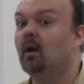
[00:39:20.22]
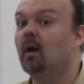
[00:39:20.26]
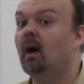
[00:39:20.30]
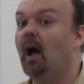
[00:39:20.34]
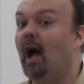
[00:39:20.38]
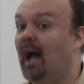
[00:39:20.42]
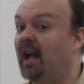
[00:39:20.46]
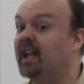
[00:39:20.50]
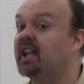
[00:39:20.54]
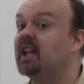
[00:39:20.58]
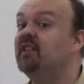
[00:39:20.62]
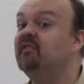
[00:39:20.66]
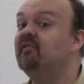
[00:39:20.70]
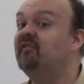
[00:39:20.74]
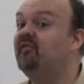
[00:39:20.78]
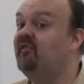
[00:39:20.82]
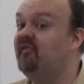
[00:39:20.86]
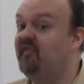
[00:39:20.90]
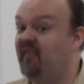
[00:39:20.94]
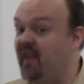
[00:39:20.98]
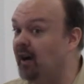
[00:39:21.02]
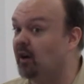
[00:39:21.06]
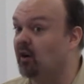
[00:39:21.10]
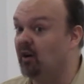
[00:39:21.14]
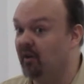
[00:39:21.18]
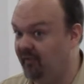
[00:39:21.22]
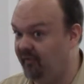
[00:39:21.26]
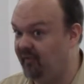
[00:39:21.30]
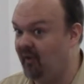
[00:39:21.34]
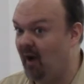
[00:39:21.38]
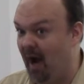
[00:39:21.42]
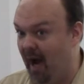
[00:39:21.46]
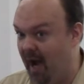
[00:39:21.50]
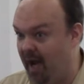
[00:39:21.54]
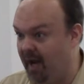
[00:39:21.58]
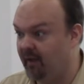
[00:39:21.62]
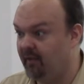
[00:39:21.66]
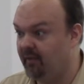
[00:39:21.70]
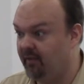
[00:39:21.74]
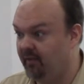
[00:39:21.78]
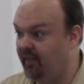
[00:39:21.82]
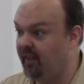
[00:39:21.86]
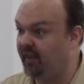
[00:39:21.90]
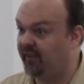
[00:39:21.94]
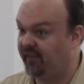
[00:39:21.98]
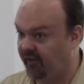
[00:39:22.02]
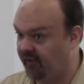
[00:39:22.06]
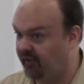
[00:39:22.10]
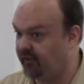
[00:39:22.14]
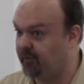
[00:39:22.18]
I can verify
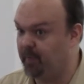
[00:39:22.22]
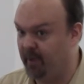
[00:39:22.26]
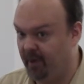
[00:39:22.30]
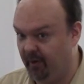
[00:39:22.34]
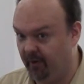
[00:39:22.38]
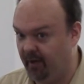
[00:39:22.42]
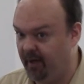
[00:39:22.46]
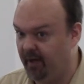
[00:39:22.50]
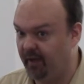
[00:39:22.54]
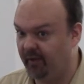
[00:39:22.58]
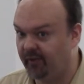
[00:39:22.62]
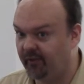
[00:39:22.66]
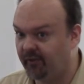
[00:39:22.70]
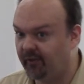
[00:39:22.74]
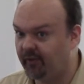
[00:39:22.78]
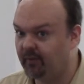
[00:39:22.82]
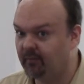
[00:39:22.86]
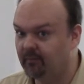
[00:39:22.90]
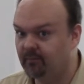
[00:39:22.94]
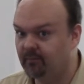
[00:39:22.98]
this experience.